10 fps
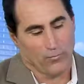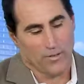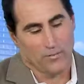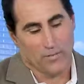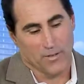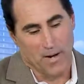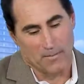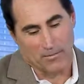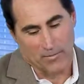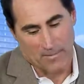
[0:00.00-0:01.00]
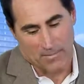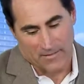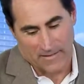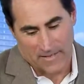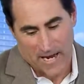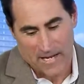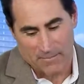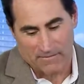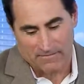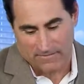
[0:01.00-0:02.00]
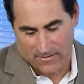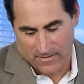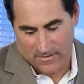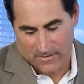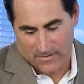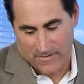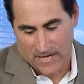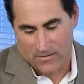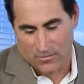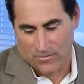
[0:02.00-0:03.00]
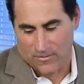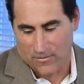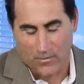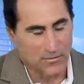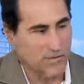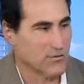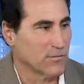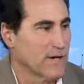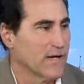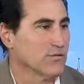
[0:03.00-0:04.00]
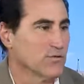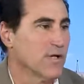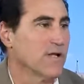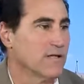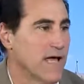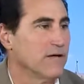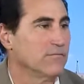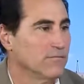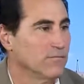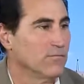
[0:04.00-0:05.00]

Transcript: Well, you might be right, but I think the IMF, together with the global central banks, will shut it down.